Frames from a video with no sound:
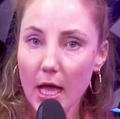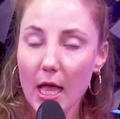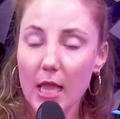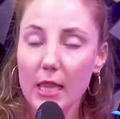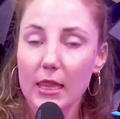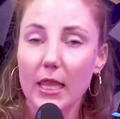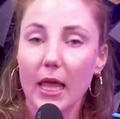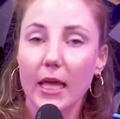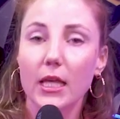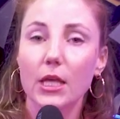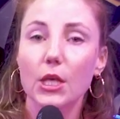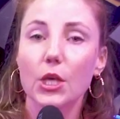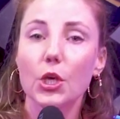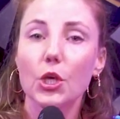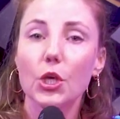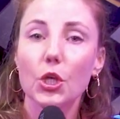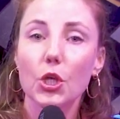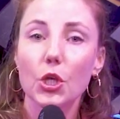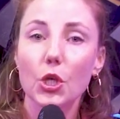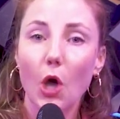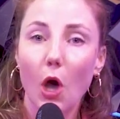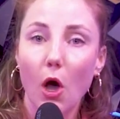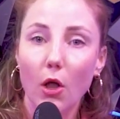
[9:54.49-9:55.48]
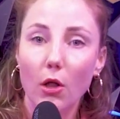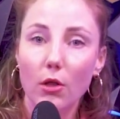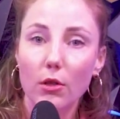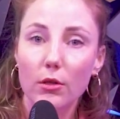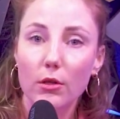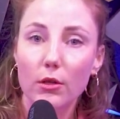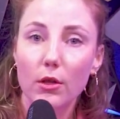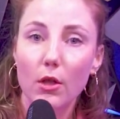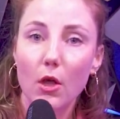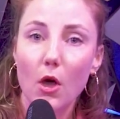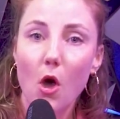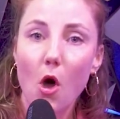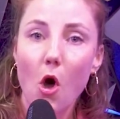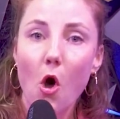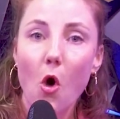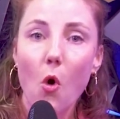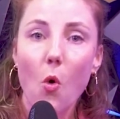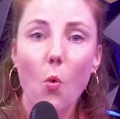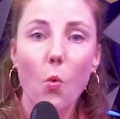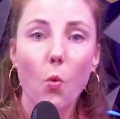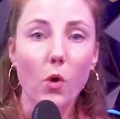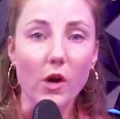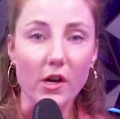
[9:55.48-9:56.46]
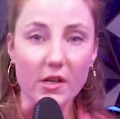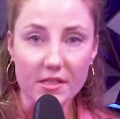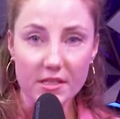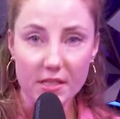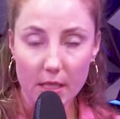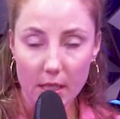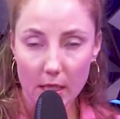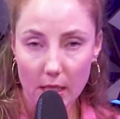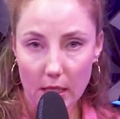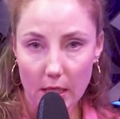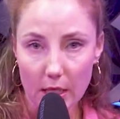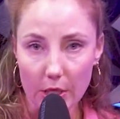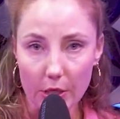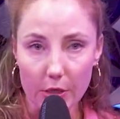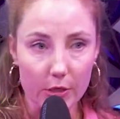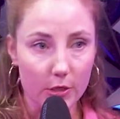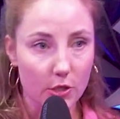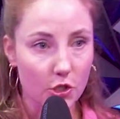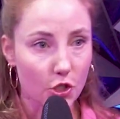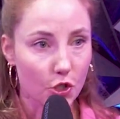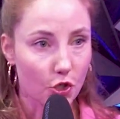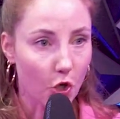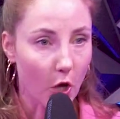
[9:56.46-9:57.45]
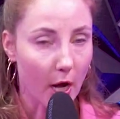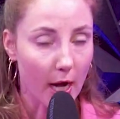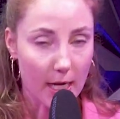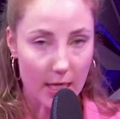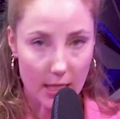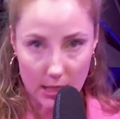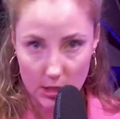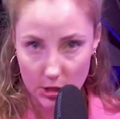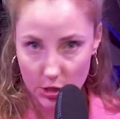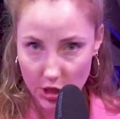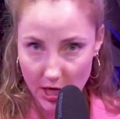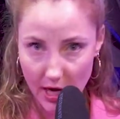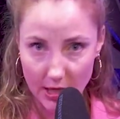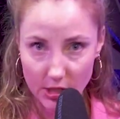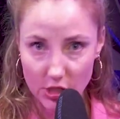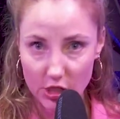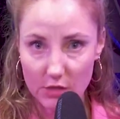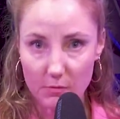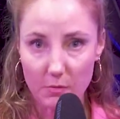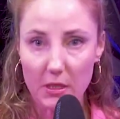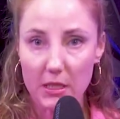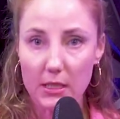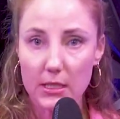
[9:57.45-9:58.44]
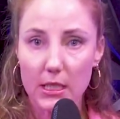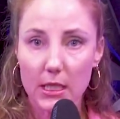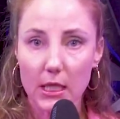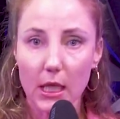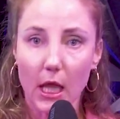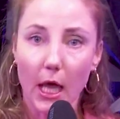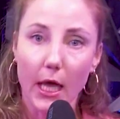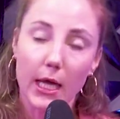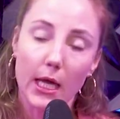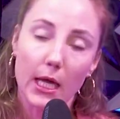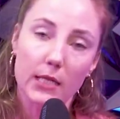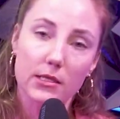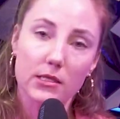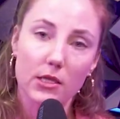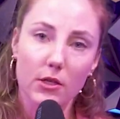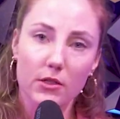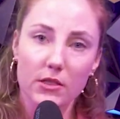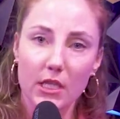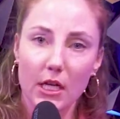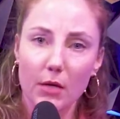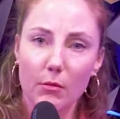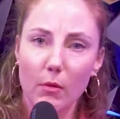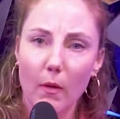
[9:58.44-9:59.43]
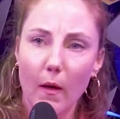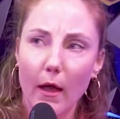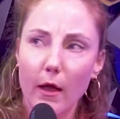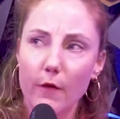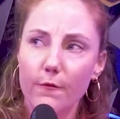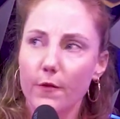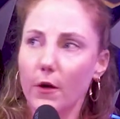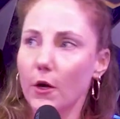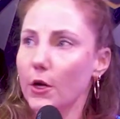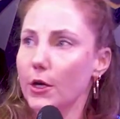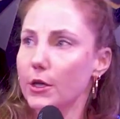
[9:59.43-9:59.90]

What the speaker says: Like, y'all, we're sitting here training ChatGPT like it's our damn life, and our